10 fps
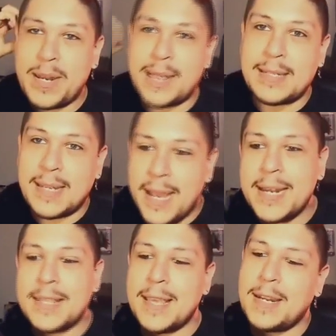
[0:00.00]
died
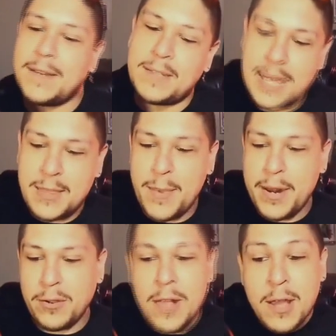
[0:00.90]
at the end of Death
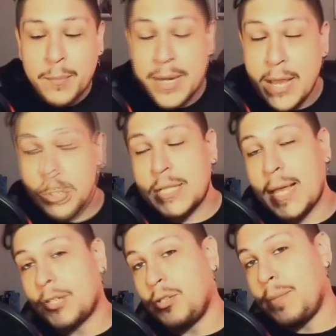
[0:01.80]
Metal, but now she's
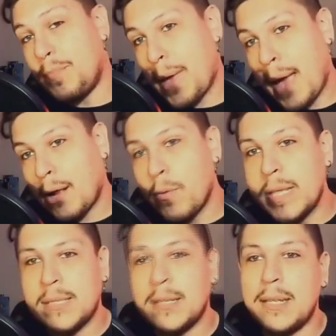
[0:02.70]
actually back
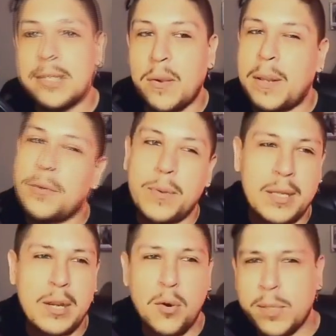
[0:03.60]
recently, so I don't really
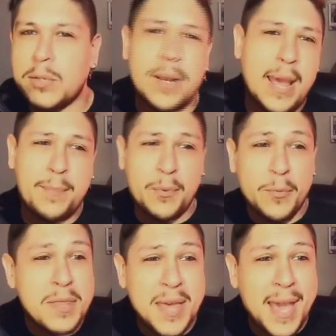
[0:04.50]
know what's going to happen
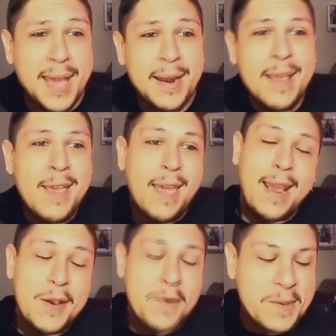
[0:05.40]
with that.
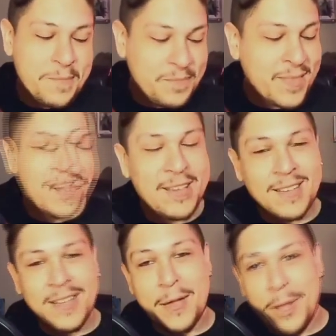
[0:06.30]
Anyway,
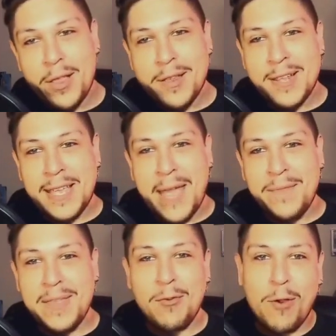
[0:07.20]
Hippolyta gave
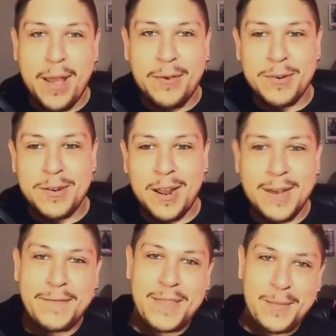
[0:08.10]
the crown
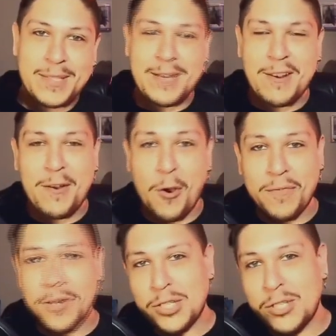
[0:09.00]
of Themyscira over to